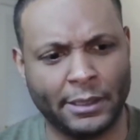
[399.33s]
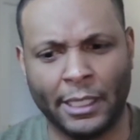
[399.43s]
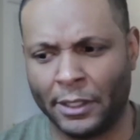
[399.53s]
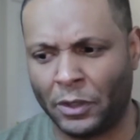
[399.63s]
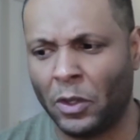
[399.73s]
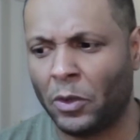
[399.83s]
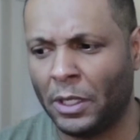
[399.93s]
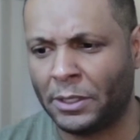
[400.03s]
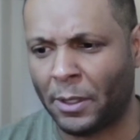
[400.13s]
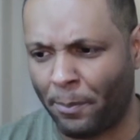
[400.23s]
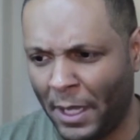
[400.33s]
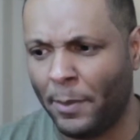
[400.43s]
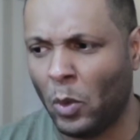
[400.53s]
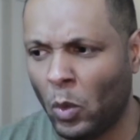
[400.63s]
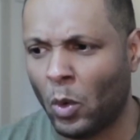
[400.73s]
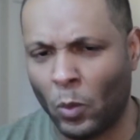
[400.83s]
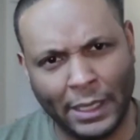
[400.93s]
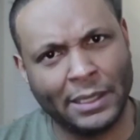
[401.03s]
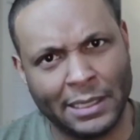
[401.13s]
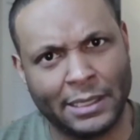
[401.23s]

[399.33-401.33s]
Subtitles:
the people who are willing to